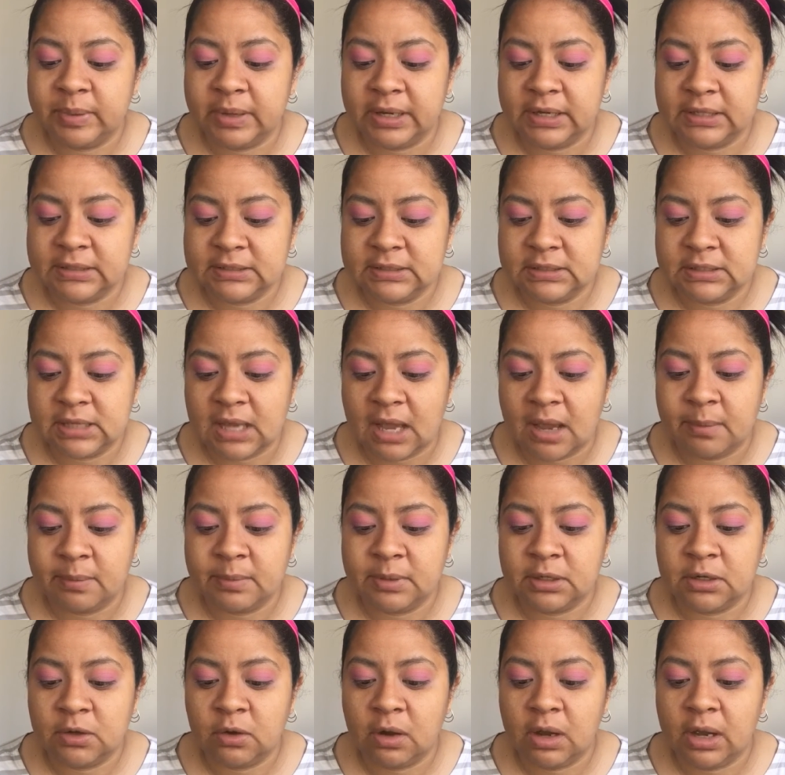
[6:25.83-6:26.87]
but I'm
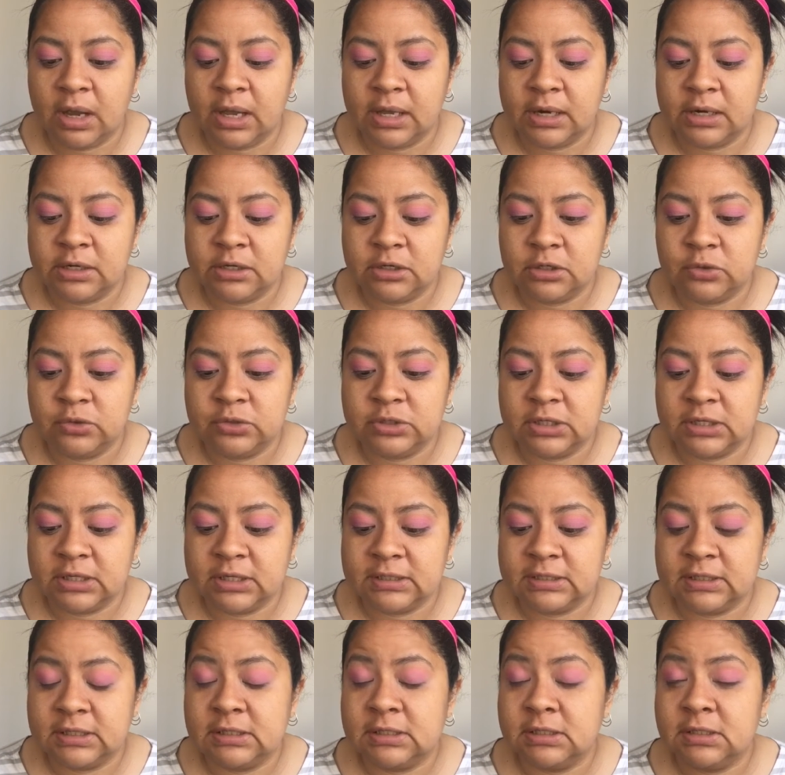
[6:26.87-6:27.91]
gonna go ahead and use it
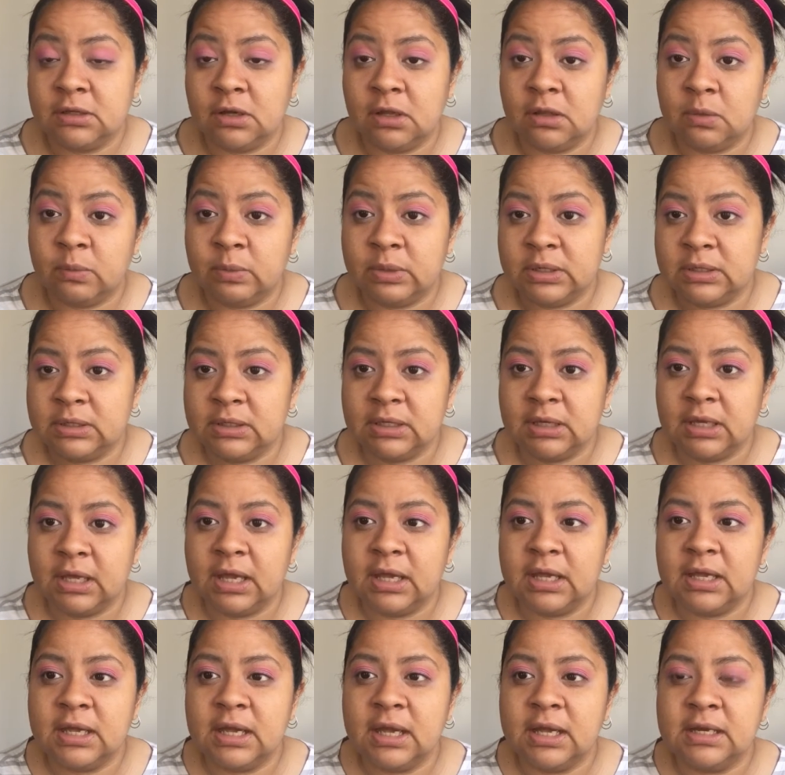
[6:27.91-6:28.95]
because it's the other one in the kit,